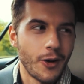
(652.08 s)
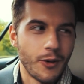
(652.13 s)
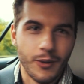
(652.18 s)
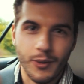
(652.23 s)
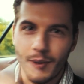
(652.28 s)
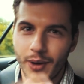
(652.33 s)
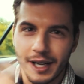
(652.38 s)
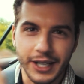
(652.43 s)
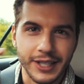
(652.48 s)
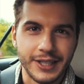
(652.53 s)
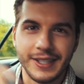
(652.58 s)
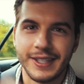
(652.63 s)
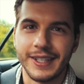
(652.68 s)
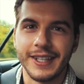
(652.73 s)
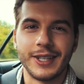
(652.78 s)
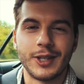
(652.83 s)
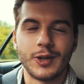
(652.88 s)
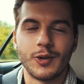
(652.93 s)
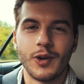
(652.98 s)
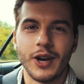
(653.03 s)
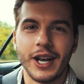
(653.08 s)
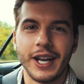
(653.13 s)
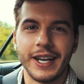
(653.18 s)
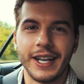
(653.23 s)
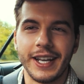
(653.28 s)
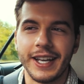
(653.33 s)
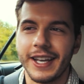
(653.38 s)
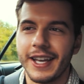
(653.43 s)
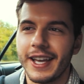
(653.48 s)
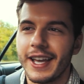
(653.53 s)
when it's this
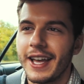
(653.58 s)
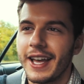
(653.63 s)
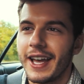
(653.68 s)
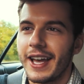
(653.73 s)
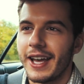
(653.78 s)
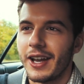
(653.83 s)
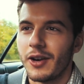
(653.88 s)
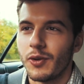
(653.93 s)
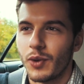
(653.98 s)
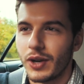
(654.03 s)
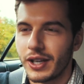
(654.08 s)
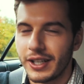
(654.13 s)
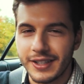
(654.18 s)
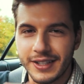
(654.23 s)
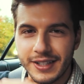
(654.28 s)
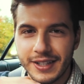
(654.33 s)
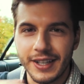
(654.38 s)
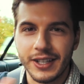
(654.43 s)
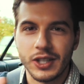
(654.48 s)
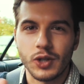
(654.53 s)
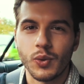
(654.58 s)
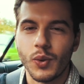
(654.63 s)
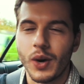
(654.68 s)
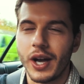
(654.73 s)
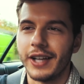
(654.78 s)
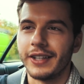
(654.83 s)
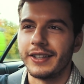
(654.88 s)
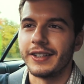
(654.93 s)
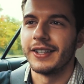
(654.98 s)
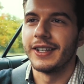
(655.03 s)
rainy and when it's this
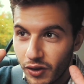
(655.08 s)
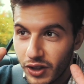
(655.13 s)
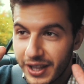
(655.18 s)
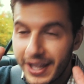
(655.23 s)
wet.